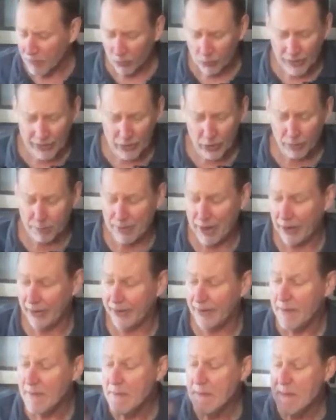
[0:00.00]
Great little
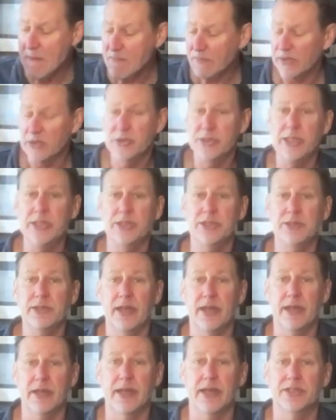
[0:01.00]
pairing. The cheese uh,